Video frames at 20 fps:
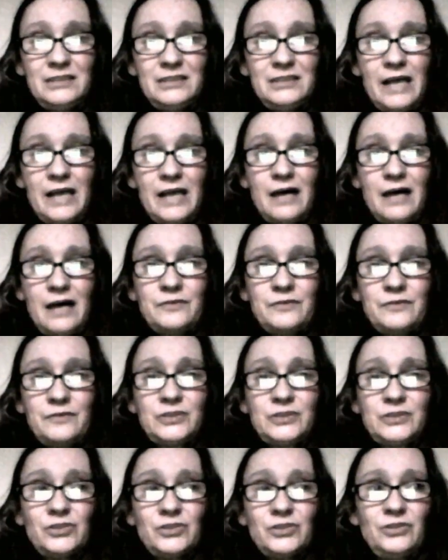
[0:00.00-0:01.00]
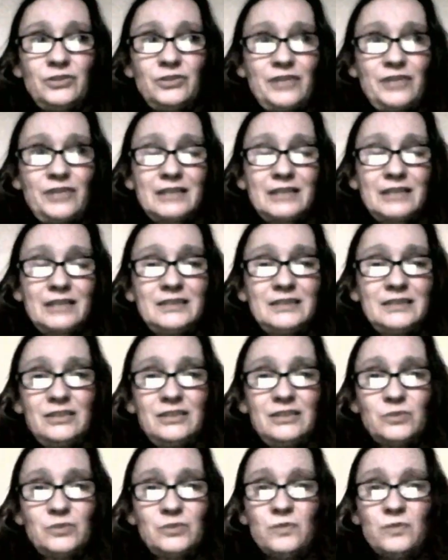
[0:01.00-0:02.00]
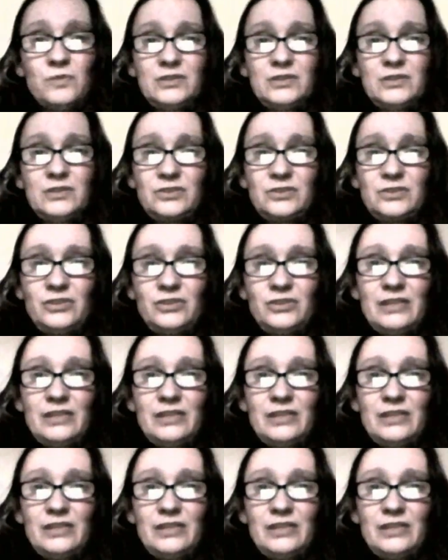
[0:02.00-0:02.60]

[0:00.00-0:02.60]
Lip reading: You have to do things that you don't want to do,